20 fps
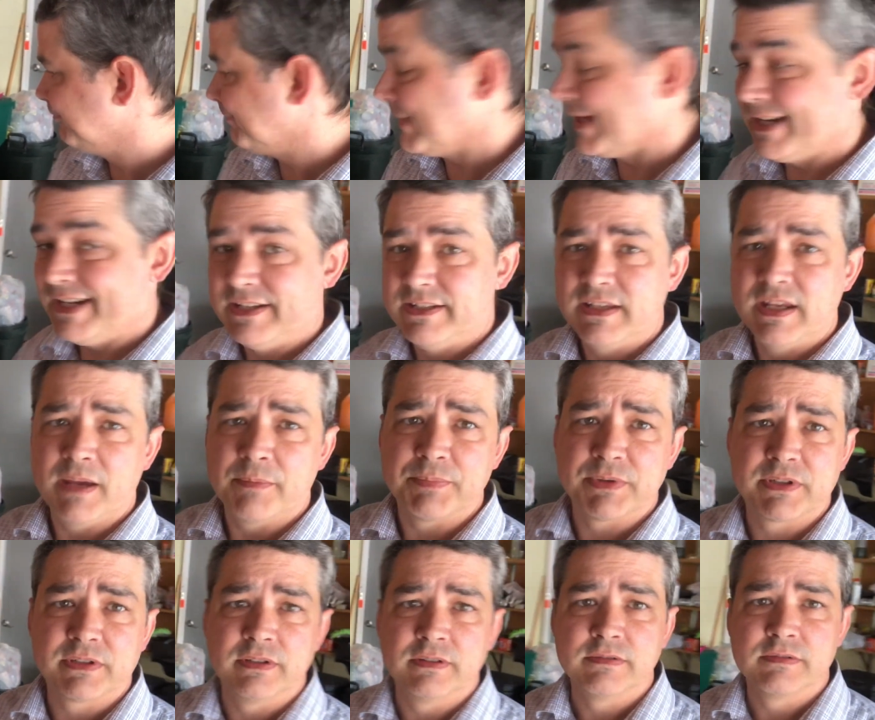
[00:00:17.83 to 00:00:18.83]
any
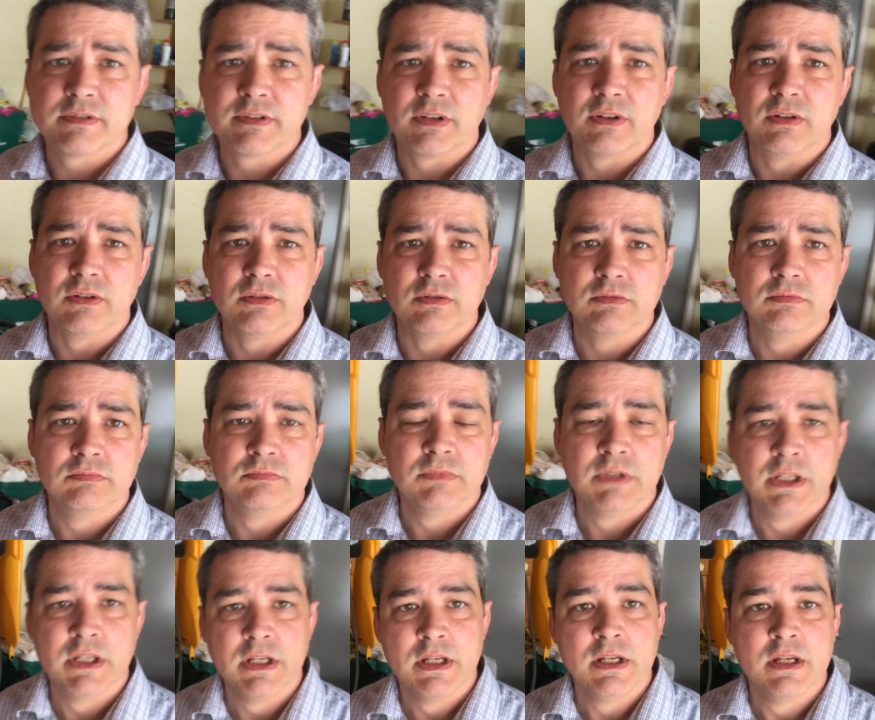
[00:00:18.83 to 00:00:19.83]
tips. So
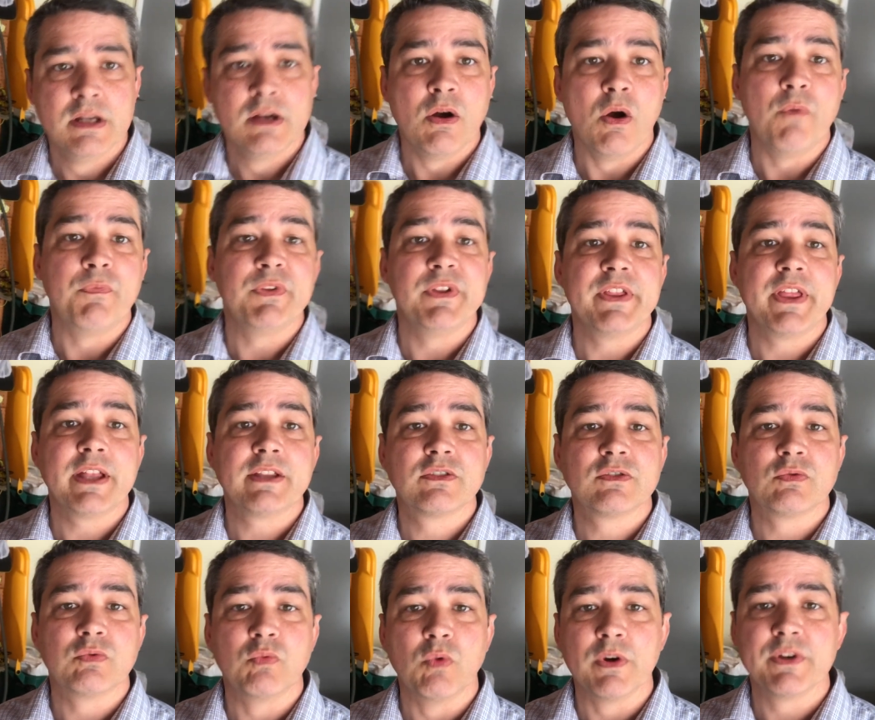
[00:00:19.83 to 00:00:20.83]
hopefully
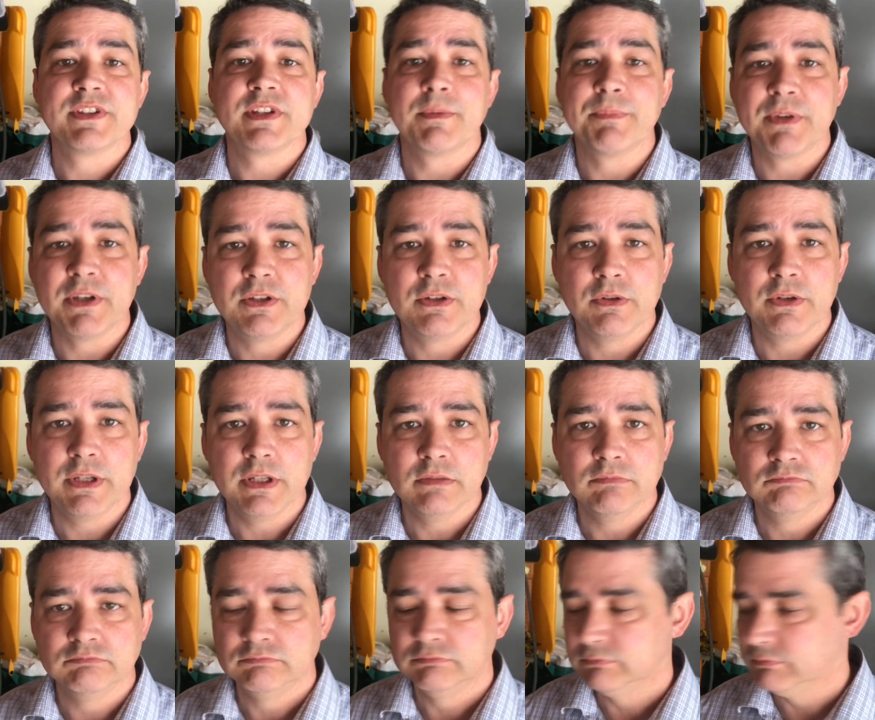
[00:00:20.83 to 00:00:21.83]
that's worth something to you.
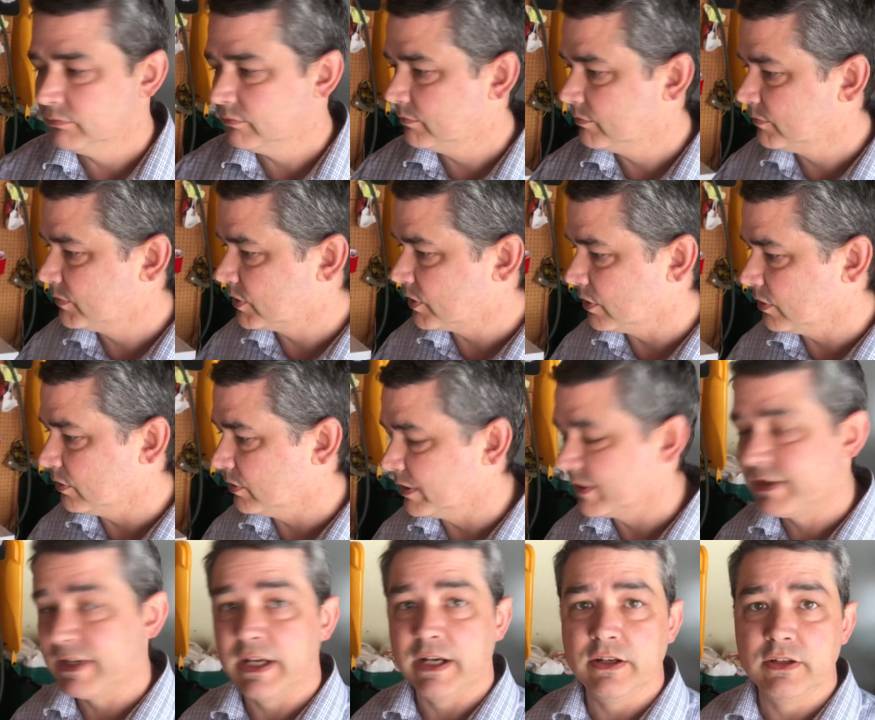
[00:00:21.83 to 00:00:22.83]
So
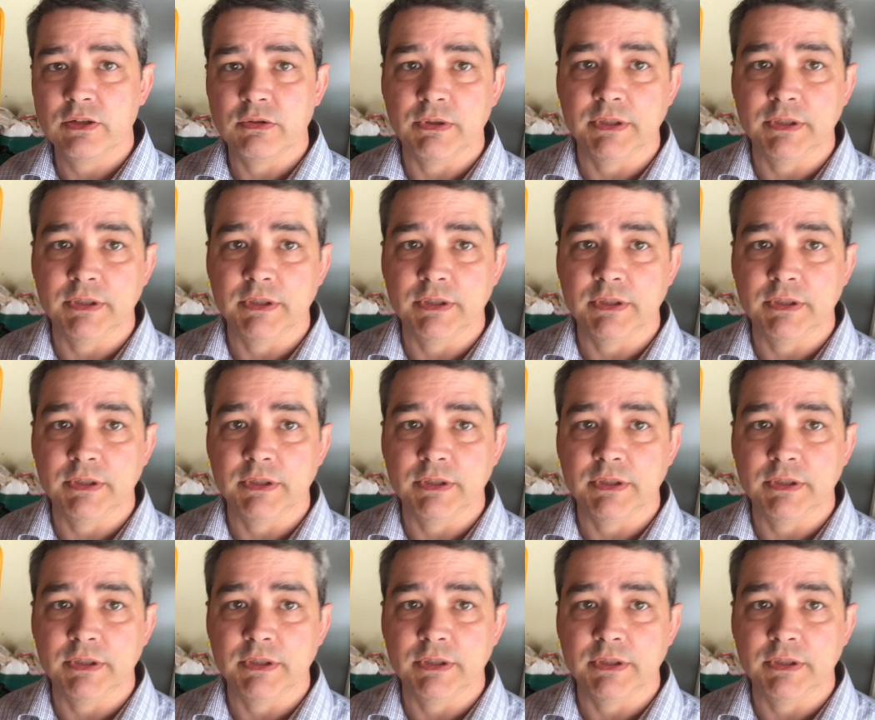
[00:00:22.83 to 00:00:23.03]
let's get into